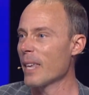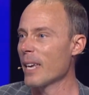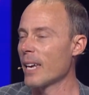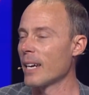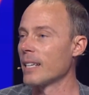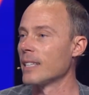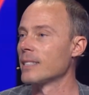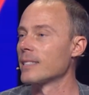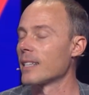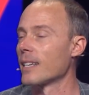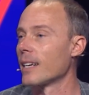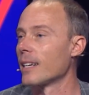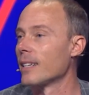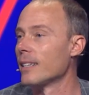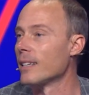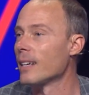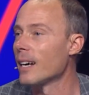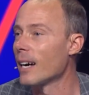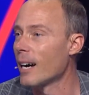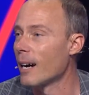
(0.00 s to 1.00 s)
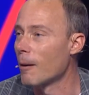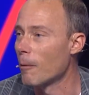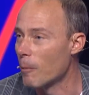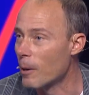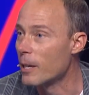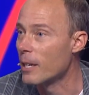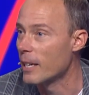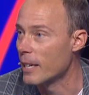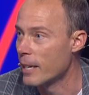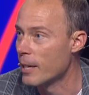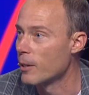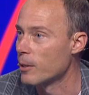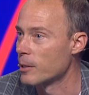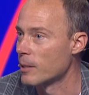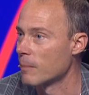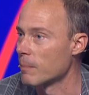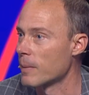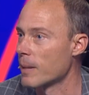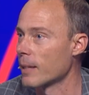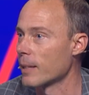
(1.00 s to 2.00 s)
And he said, I want you to hear
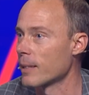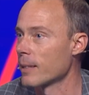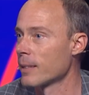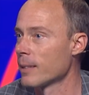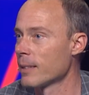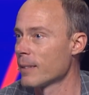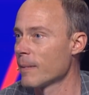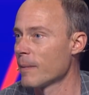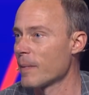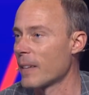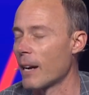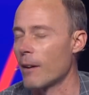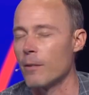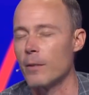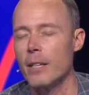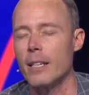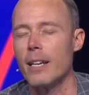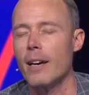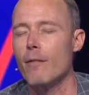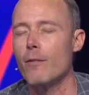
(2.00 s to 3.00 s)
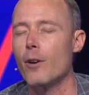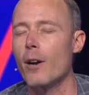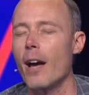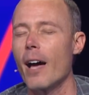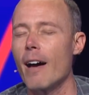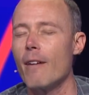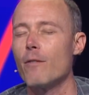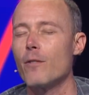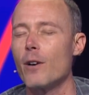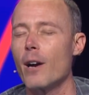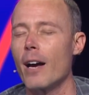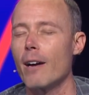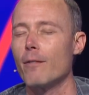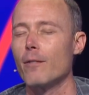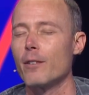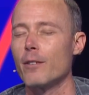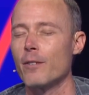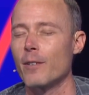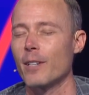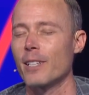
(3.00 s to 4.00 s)
something. Now, I'll never, ever,
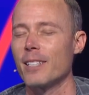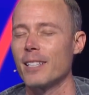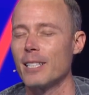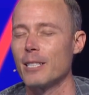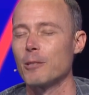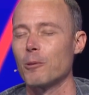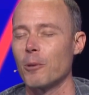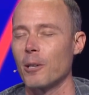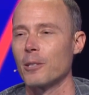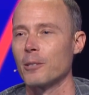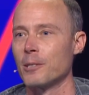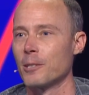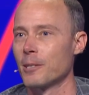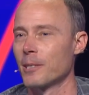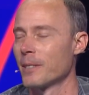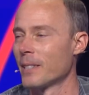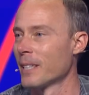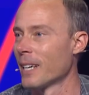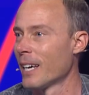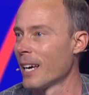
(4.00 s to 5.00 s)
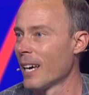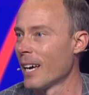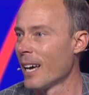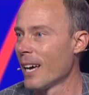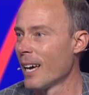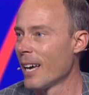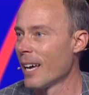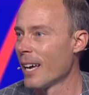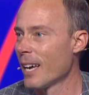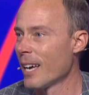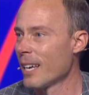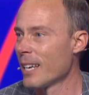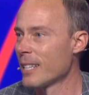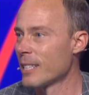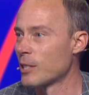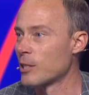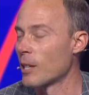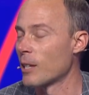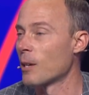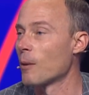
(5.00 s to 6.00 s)
ever forget these words.
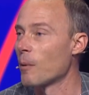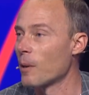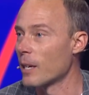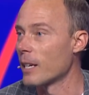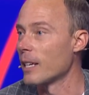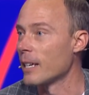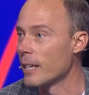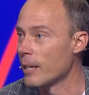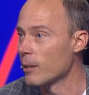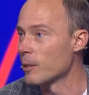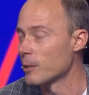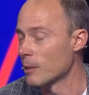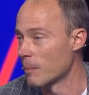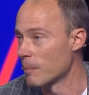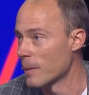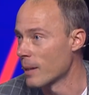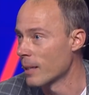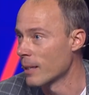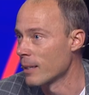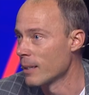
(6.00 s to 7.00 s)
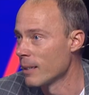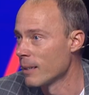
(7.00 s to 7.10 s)
Son, I want you to hear something.